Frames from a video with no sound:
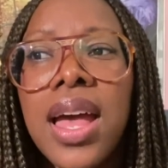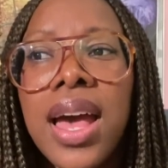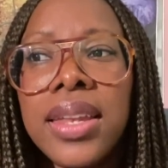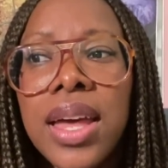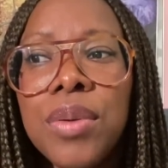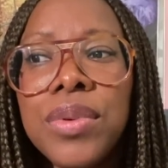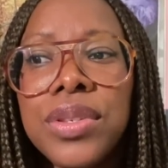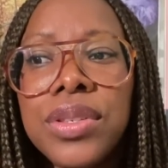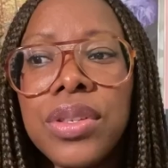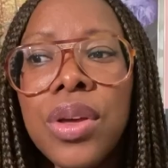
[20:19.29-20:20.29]
and I
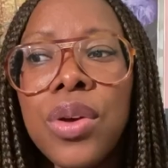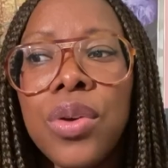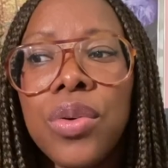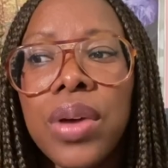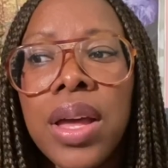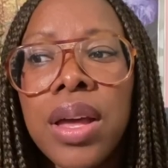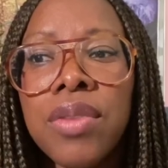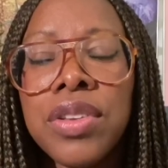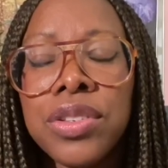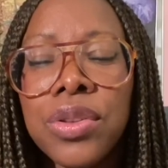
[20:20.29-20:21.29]
was so
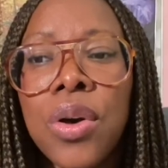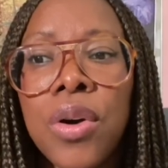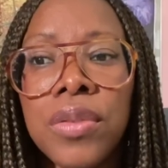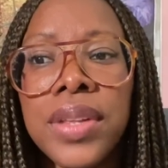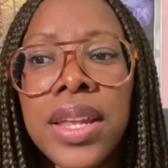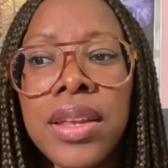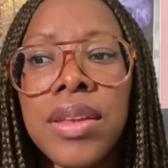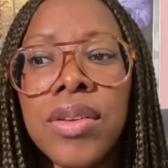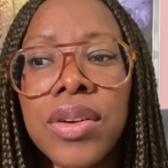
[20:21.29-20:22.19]
resolved in